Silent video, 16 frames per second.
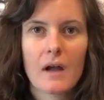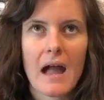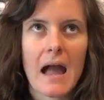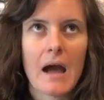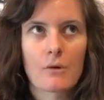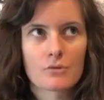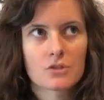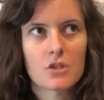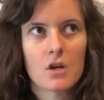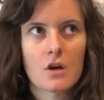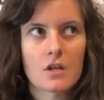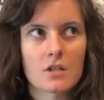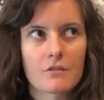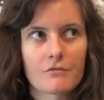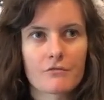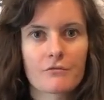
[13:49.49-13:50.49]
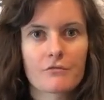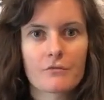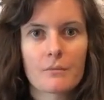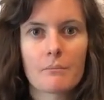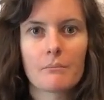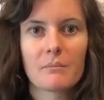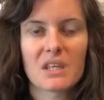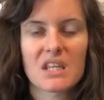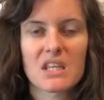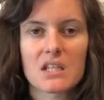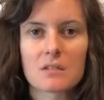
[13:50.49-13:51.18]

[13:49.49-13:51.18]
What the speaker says: outside of me